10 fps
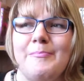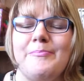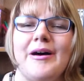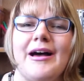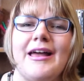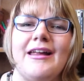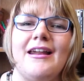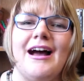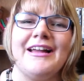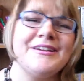but
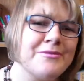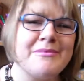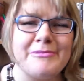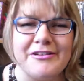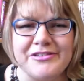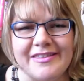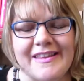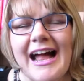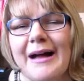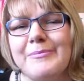I didn't remember everything
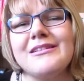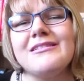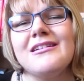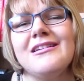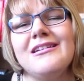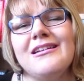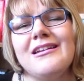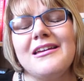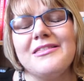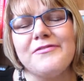that happened
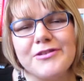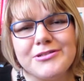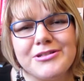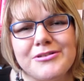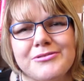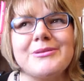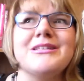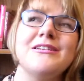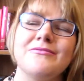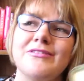in the first two, so I
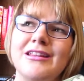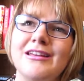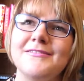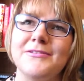didn't read it.